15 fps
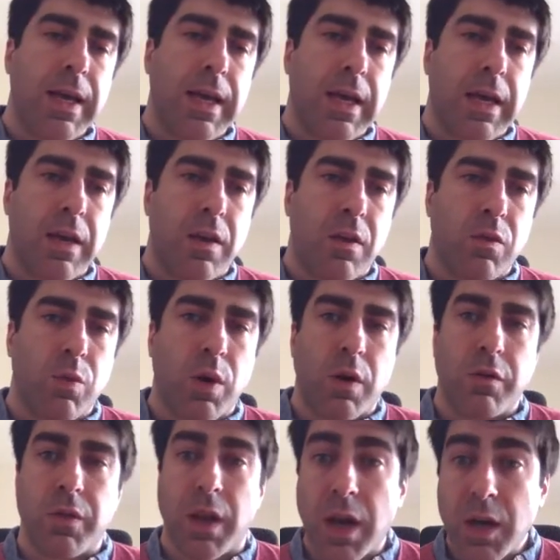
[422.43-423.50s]
Is one of
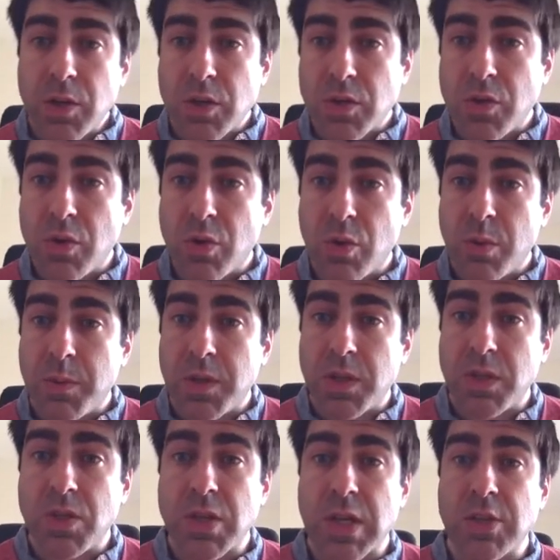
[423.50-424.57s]
the largest
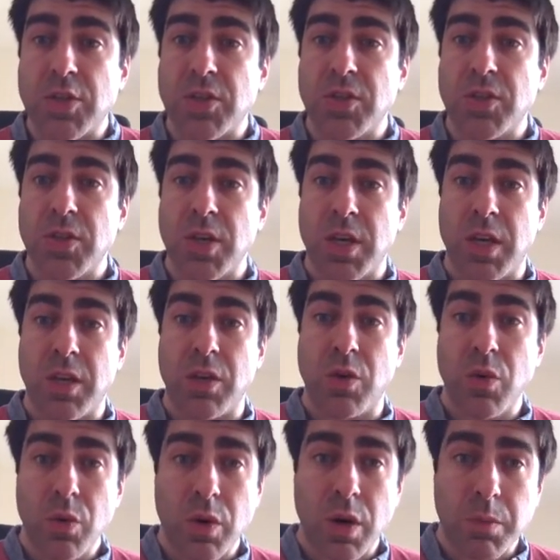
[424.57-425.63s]
neuroimaging centers in
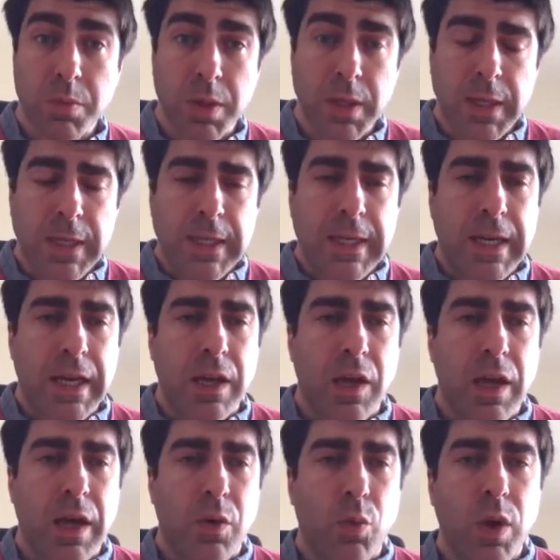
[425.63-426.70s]
Europe,
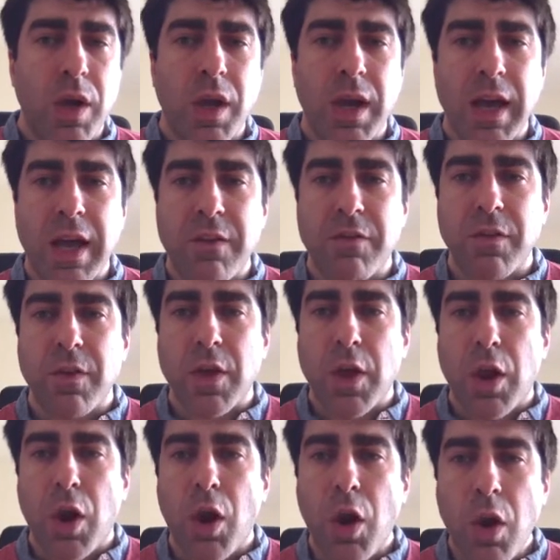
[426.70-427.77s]
and we have
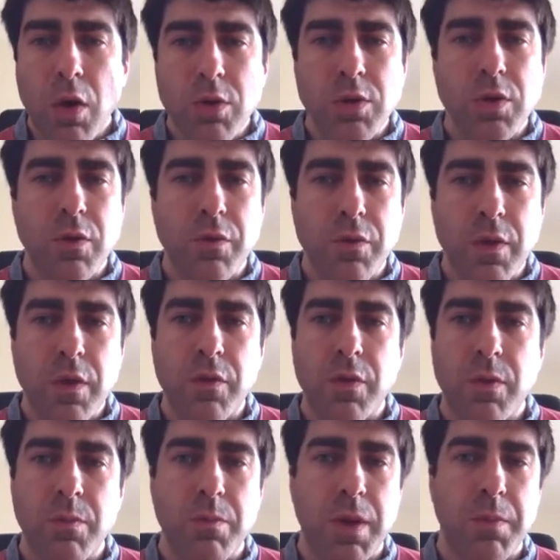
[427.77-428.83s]
lots of
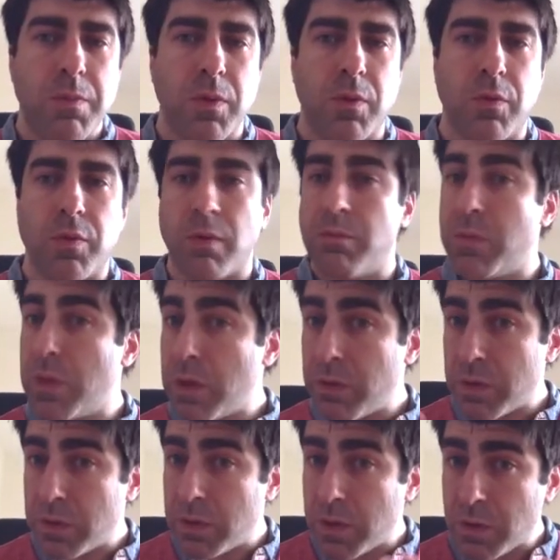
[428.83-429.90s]
different people from
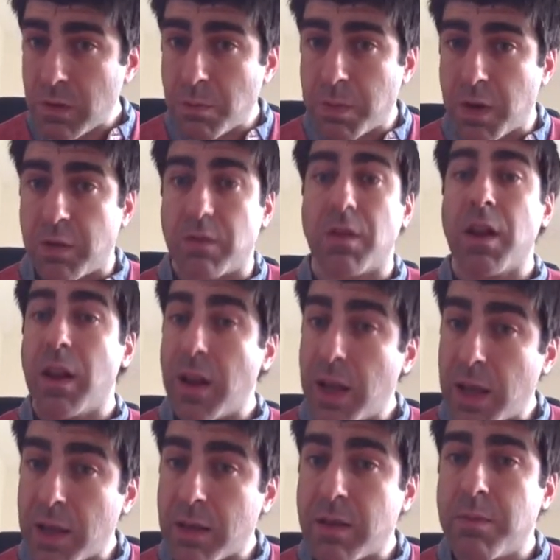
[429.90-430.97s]
different disciplines,
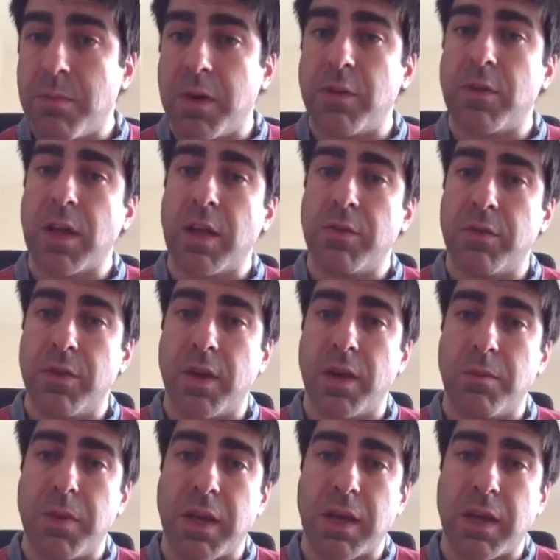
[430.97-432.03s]
like myself
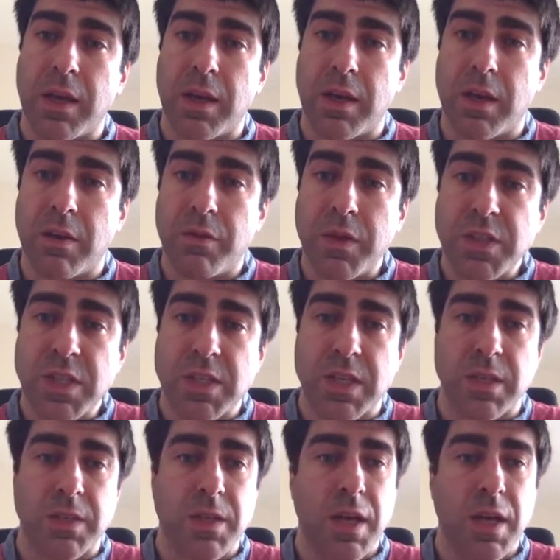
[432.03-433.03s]
being a physicist,